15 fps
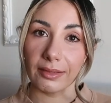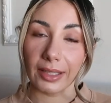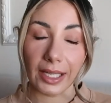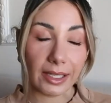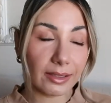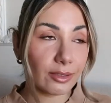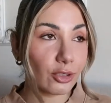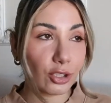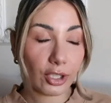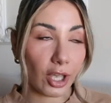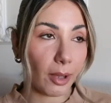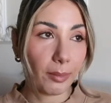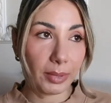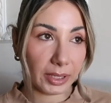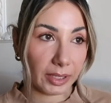uh, just
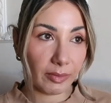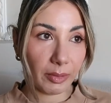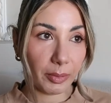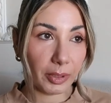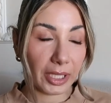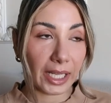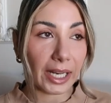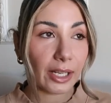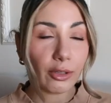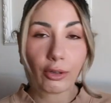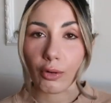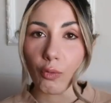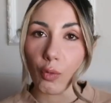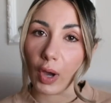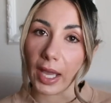unbelievable and i don't
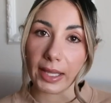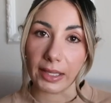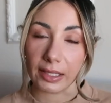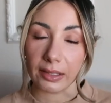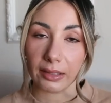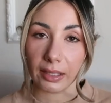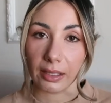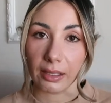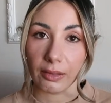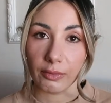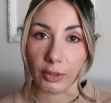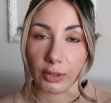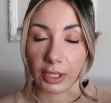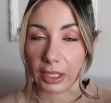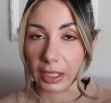know why i didn't think of
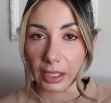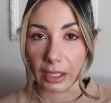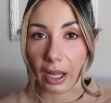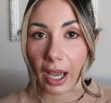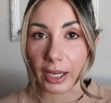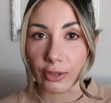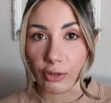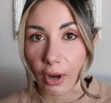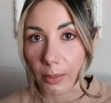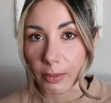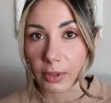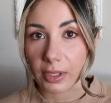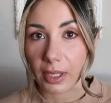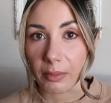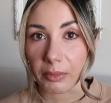using like an eye drop
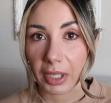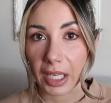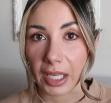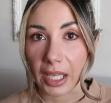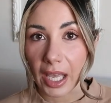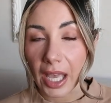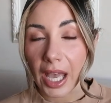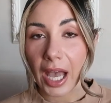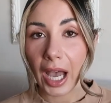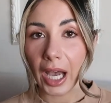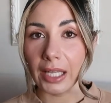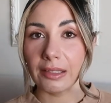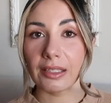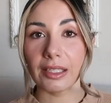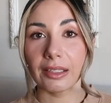or something
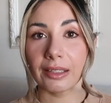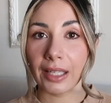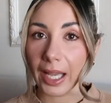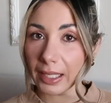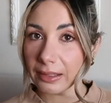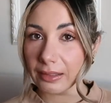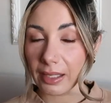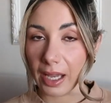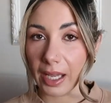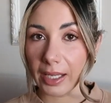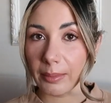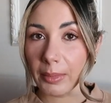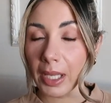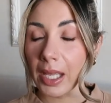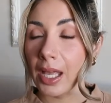until
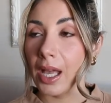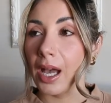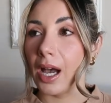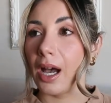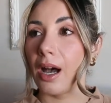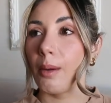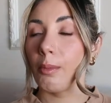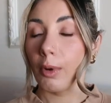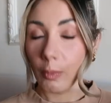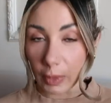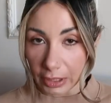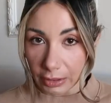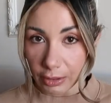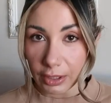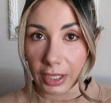nighttime um,
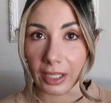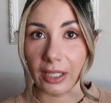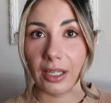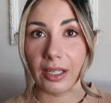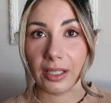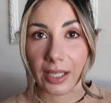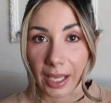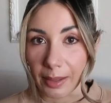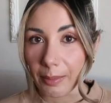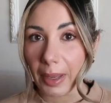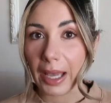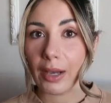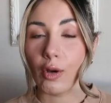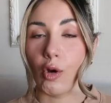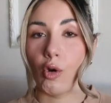went to dinner came
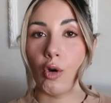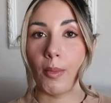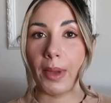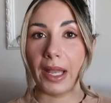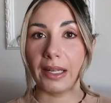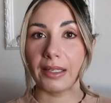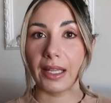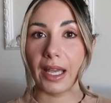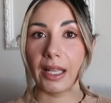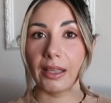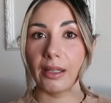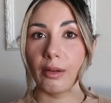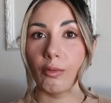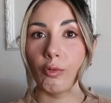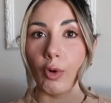back home and
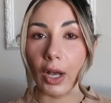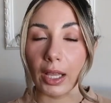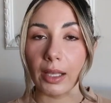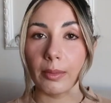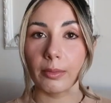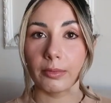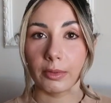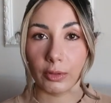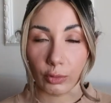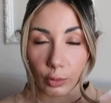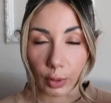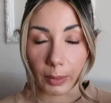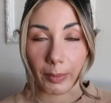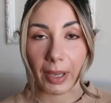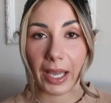then while i was
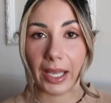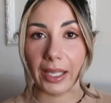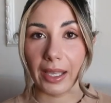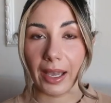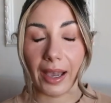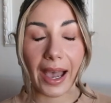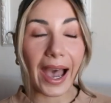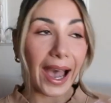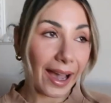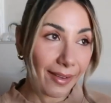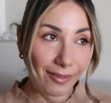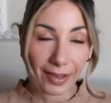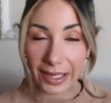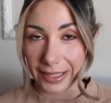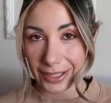doing my
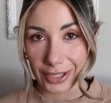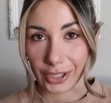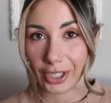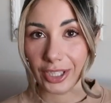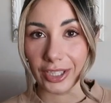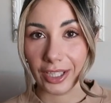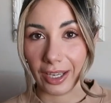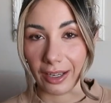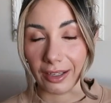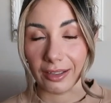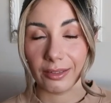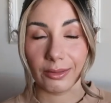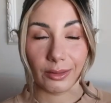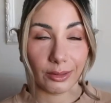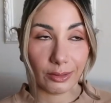half-assed
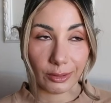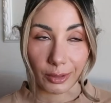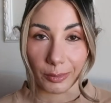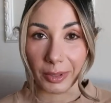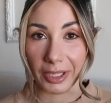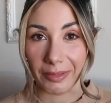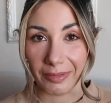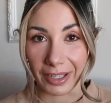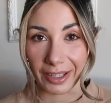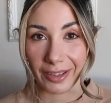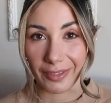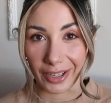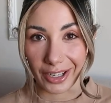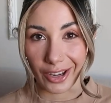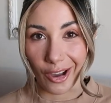skincare to be very
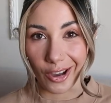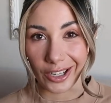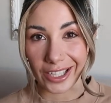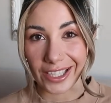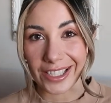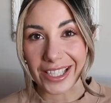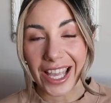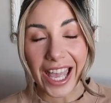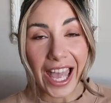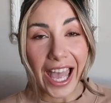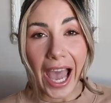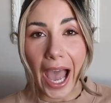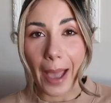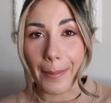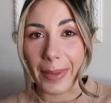very honest
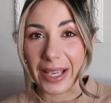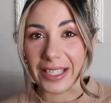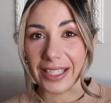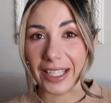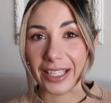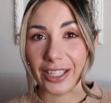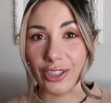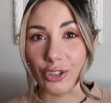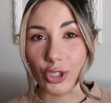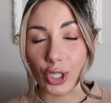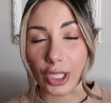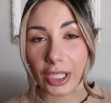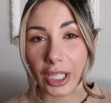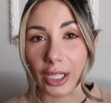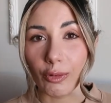i basically
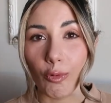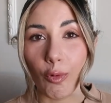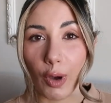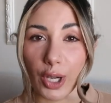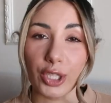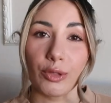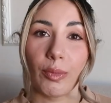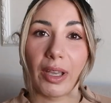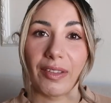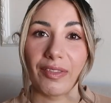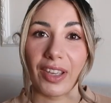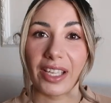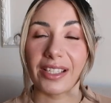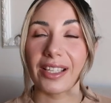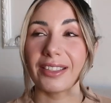just like washed my
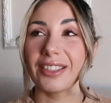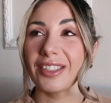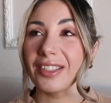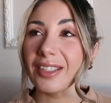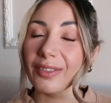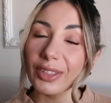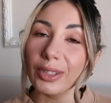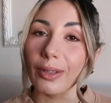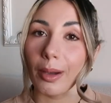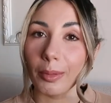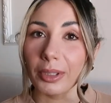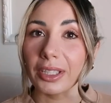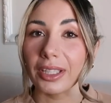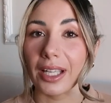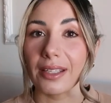face i didn't even
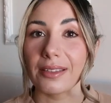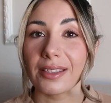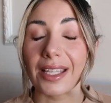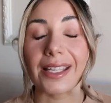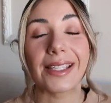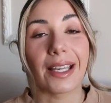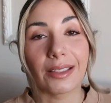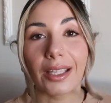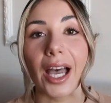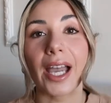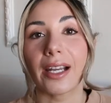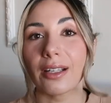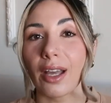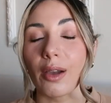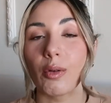double cleanse that's how
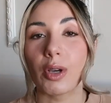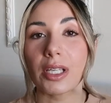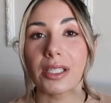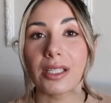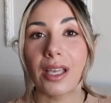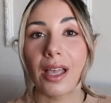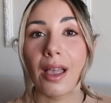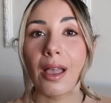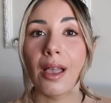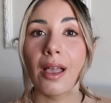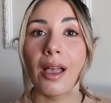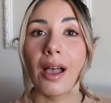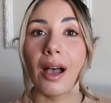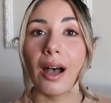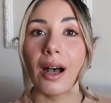tired i was
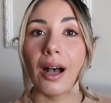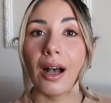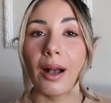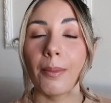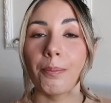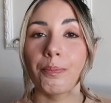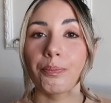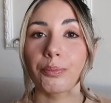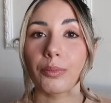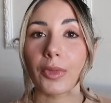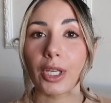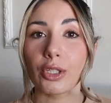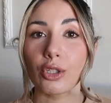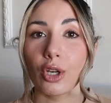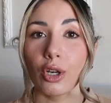um
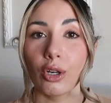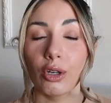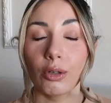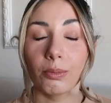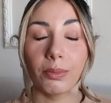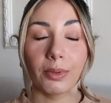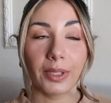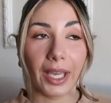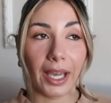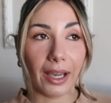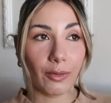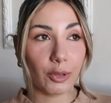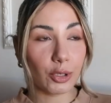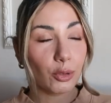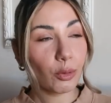so yeah i
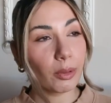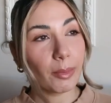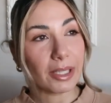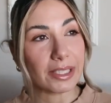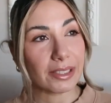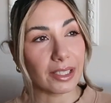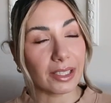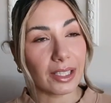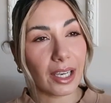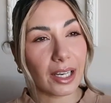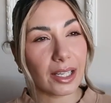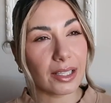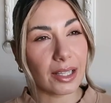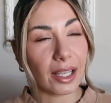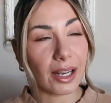was doing my skincare
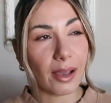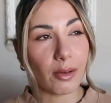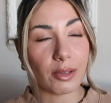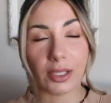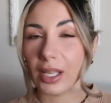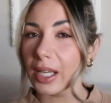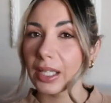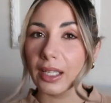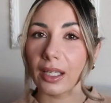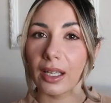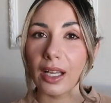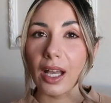and then i was like